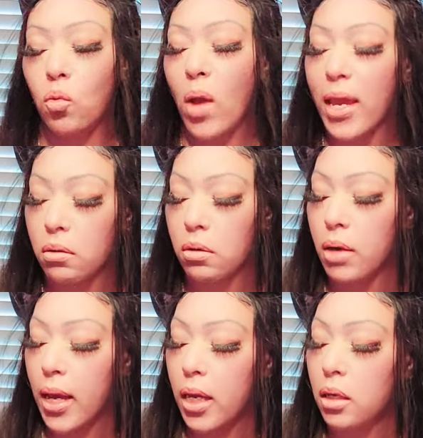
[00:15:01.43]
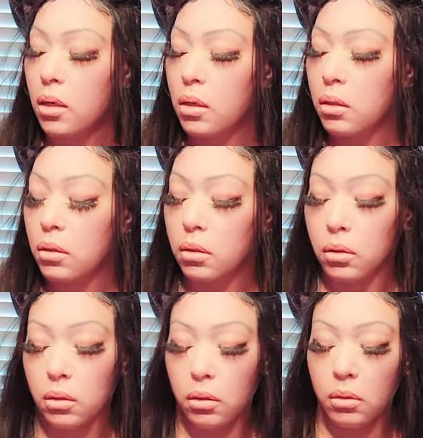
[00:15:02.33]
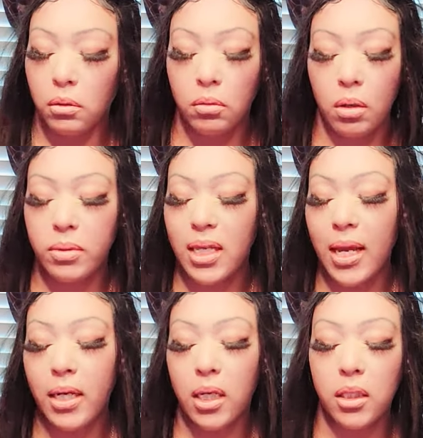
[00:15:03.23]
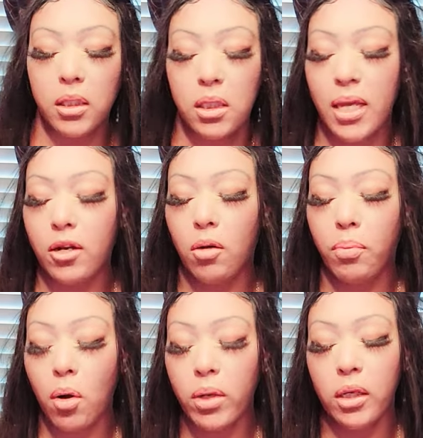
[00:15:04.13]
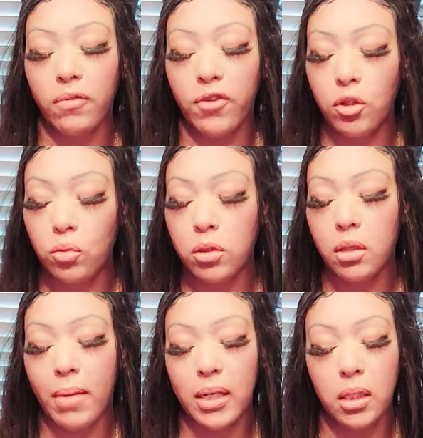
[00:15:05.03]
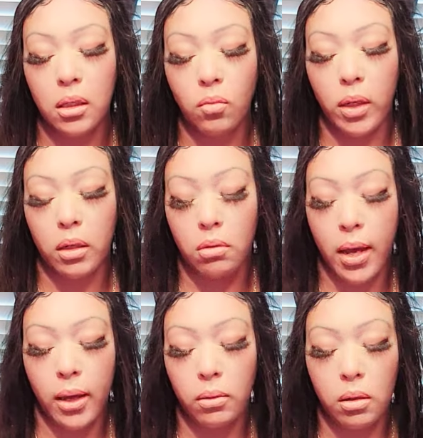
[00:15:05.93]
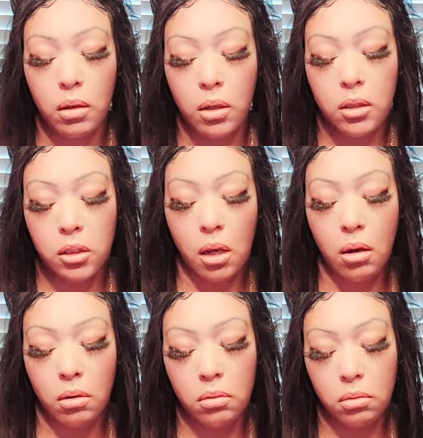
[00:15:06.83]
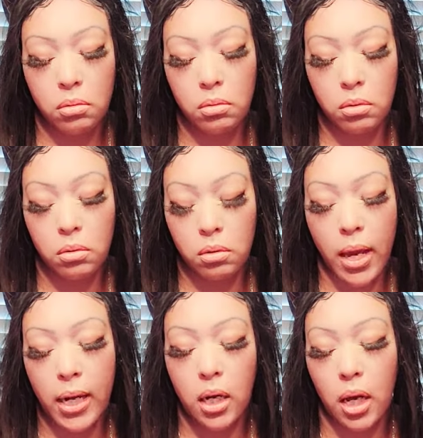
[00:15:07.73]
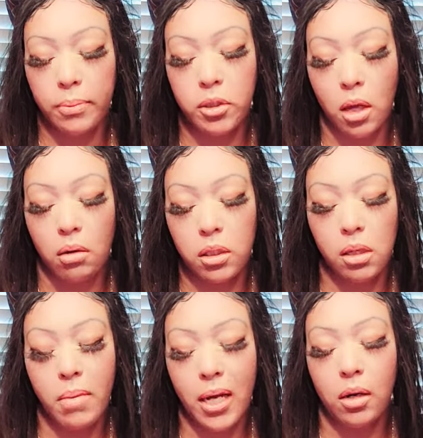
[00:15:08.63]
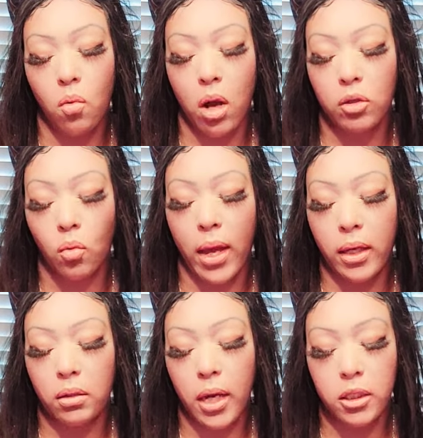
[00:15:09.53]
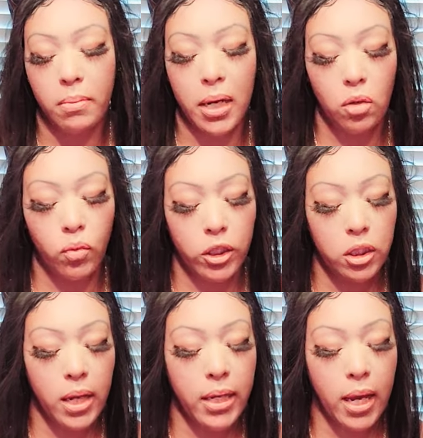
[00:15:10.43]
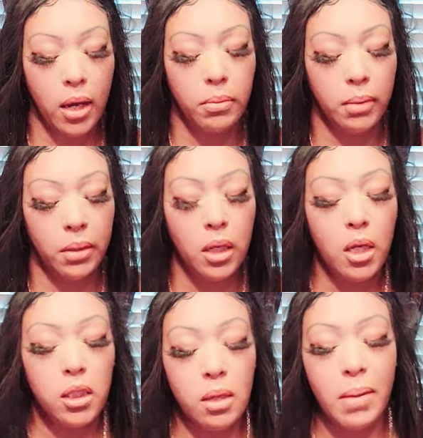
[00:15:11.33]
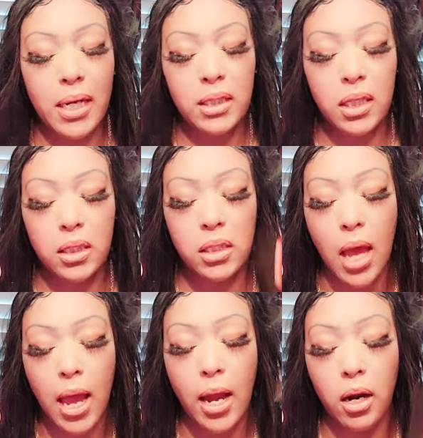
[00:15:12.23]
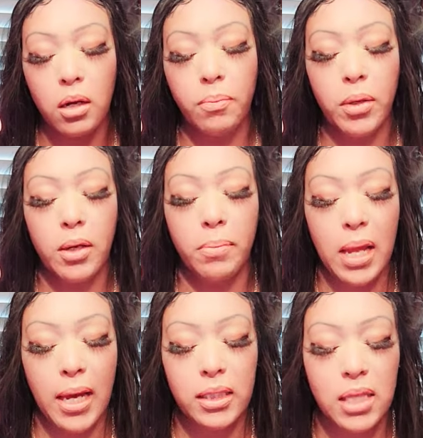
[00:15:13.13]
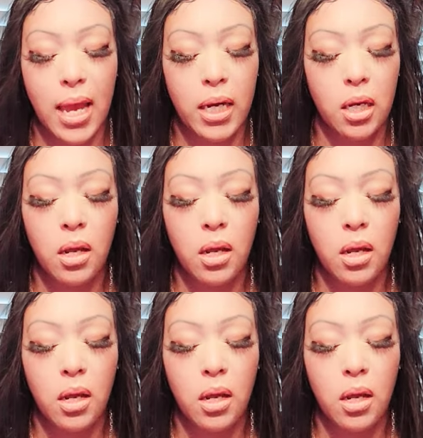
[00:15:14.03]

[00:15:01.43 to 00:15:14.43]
well. Okay. What I'm saying is this ain't no broke individual somebody dealing with, okay? So, Eight of Cups, So Somebody don't walk away, okay? Somebody don't reach their damn limit. Somebody's getting tired of being blindsided.